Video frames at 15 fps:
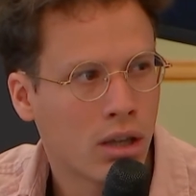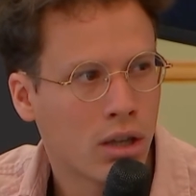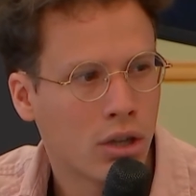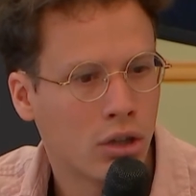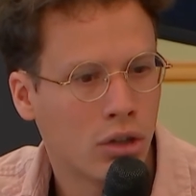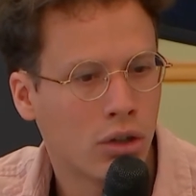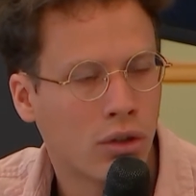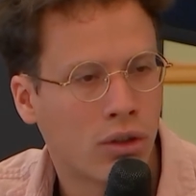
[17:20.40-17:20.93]

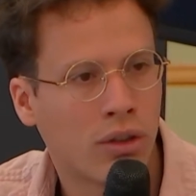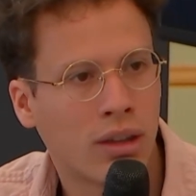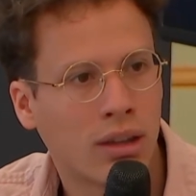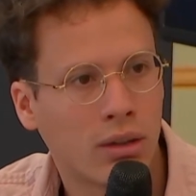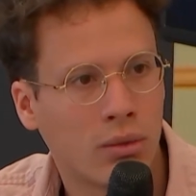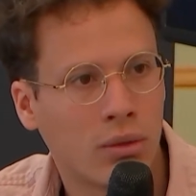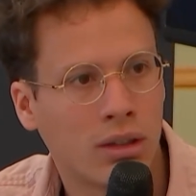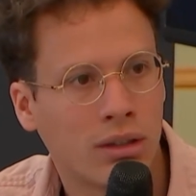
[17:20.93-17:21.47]
do you think
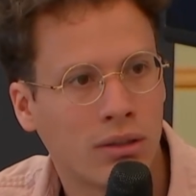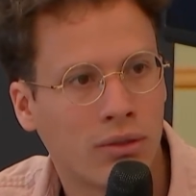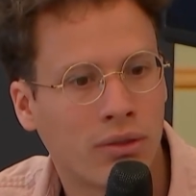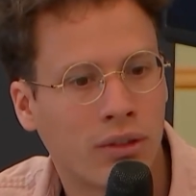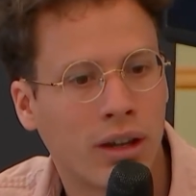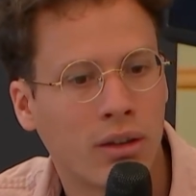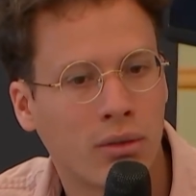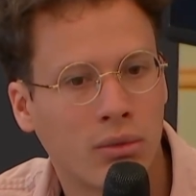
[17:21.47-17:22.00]
we can
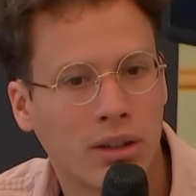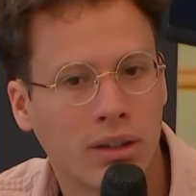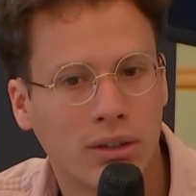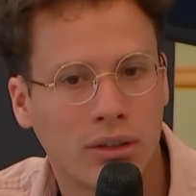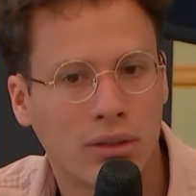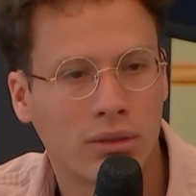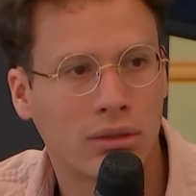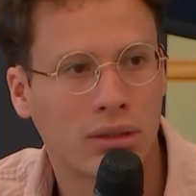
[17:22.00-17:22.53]
find ways
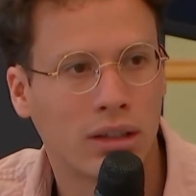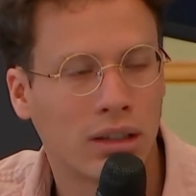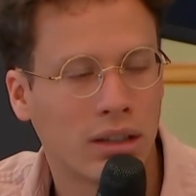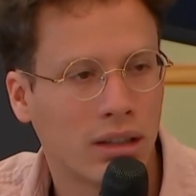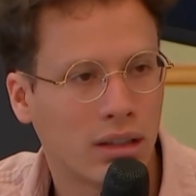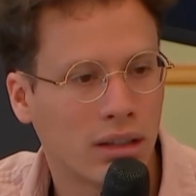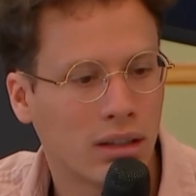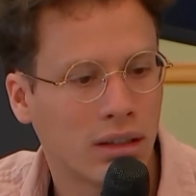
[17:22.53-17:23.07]
to
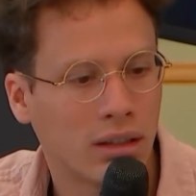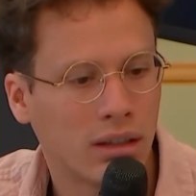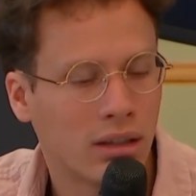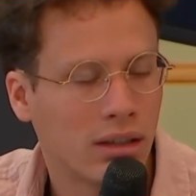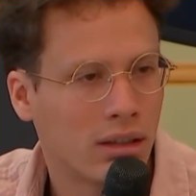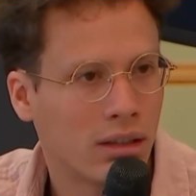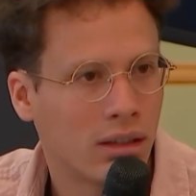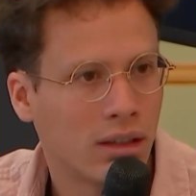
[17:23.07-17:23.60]
like
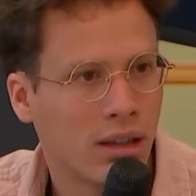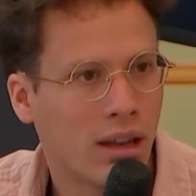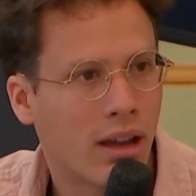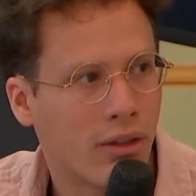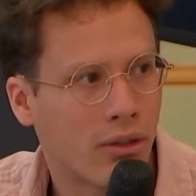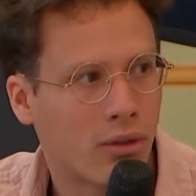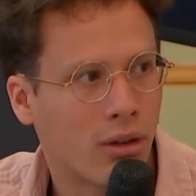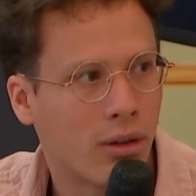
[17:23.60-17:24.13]

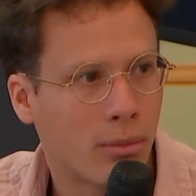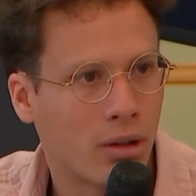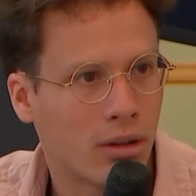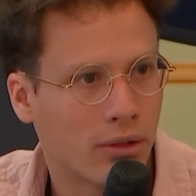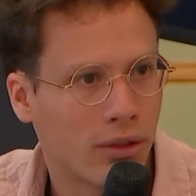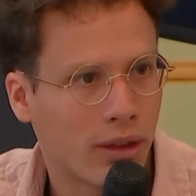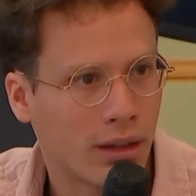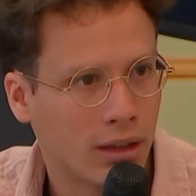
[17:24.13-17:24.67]
gather up all of
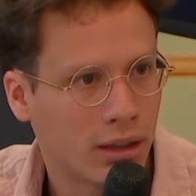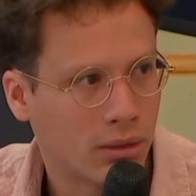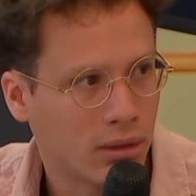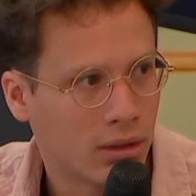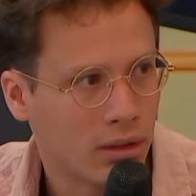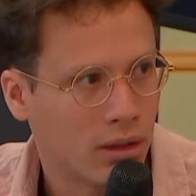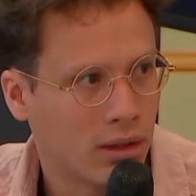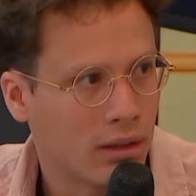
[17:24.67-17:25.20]
that
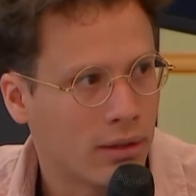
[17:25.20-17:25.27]
liquidity?